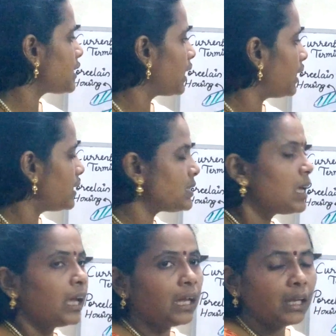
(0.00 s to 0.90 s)
thing is
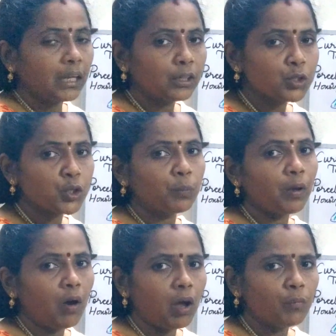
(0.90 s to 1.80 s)
it should
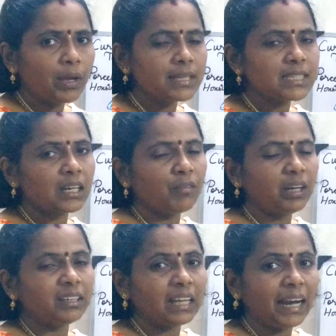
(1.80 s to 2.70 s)
be always in a
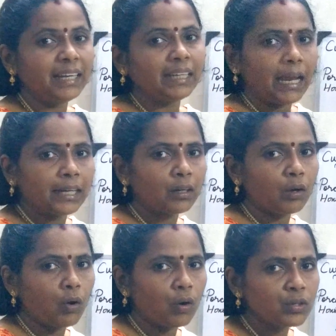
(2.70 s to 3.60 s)
very tight
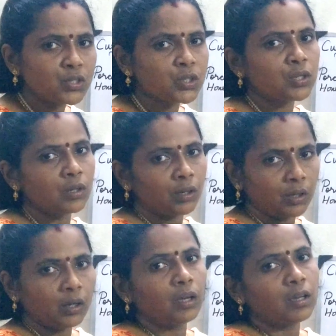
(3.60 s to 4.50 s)
enclosed
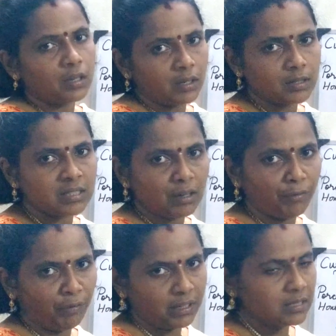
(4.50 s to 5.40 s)
uh,
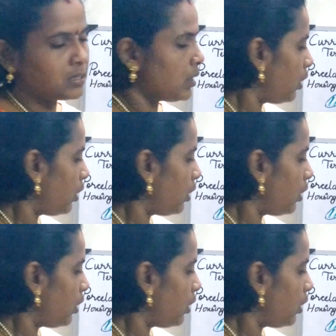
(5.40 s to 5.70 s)
surface